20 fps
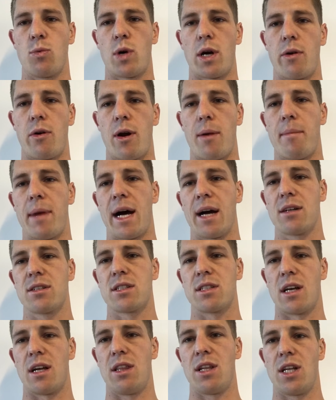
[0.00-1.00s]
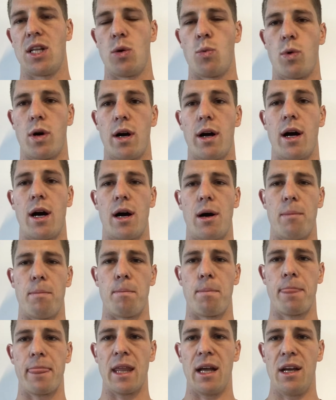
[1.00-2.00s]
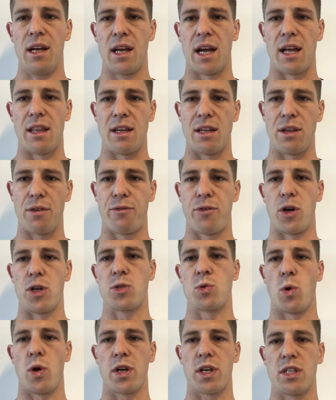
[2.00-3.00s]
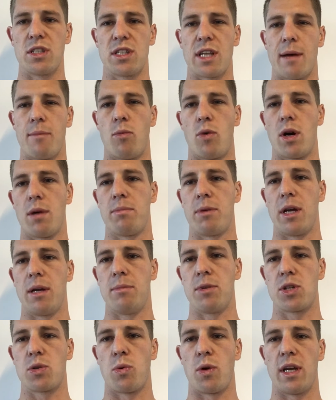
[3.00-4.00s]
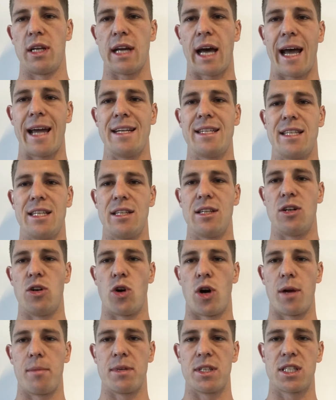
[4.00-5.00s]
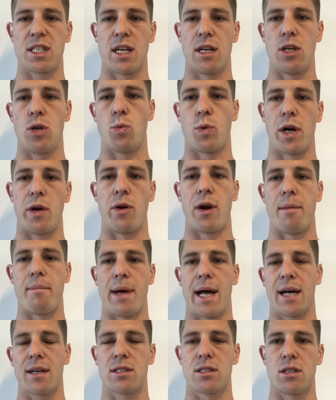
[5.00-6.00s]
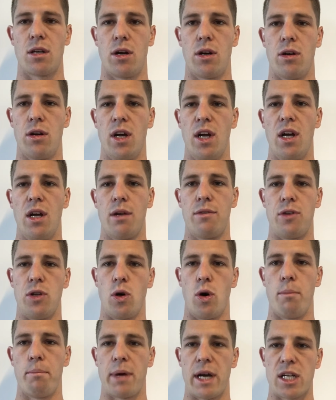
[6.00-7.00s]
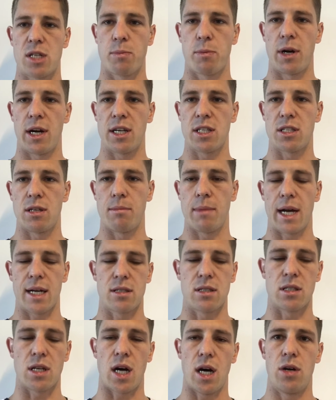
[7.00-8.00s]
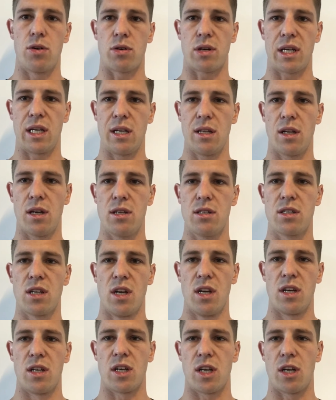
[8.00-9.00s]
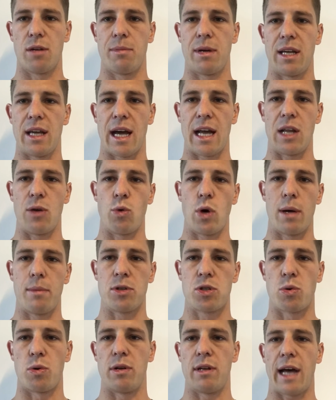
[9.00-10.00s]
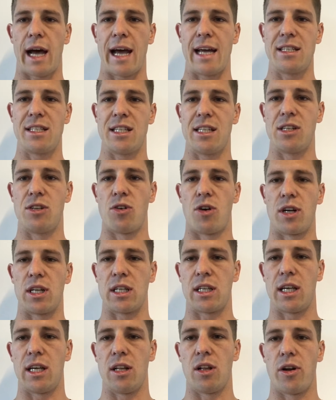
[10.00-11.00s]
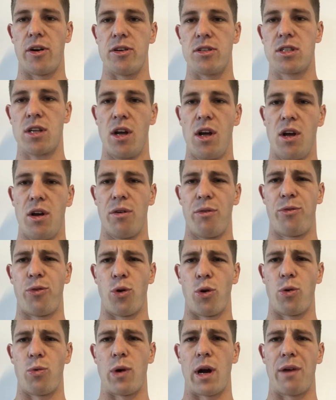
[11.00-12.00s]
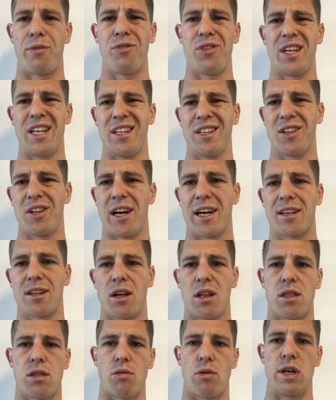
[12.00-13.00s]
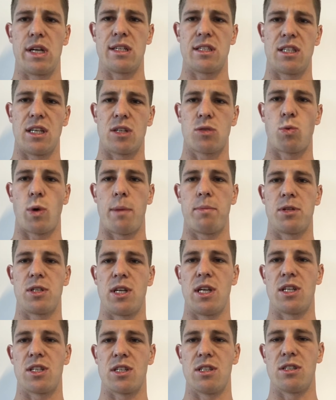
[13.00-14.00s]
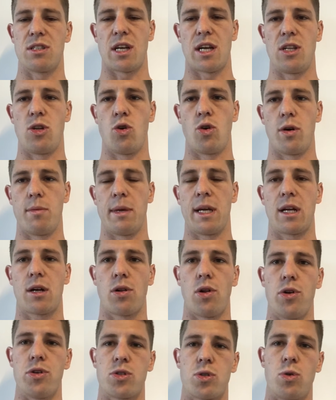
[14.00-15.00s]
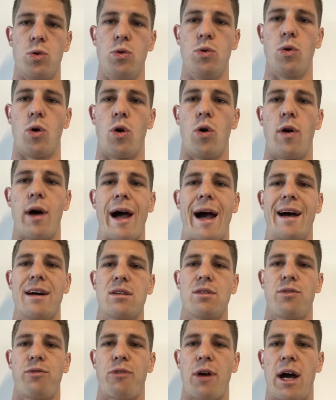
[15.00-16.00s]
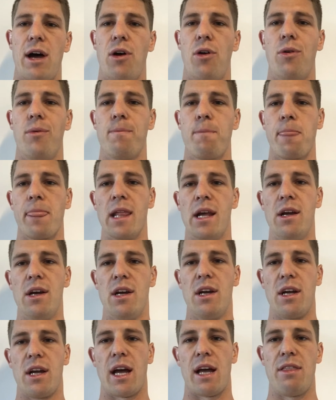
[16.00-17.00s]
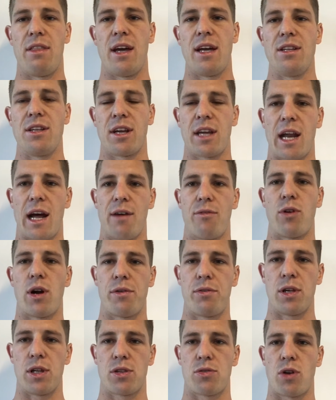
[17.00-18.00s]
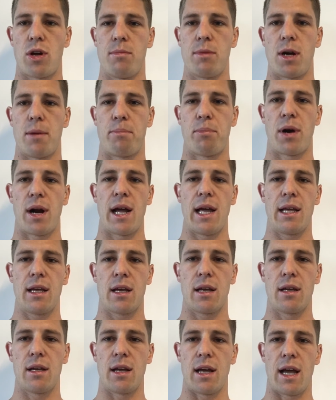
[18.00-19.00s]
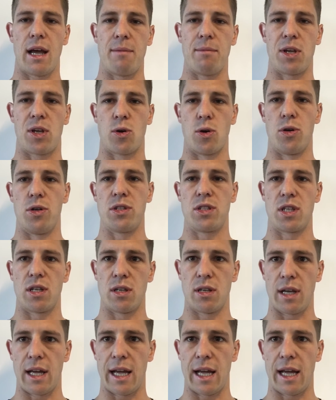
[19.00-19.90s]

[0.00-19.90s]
your 1 rep max, and then your first working set might be between 80 to 90% of your 1 rep max. So if you're doing bench press, your max is 100 kilos, you're going to be anywhere between 80 to 90 kilos for roughly like 3 to 6 repetitions, and you want to be close to or at fail. And then you can have roughly a 3-minute break because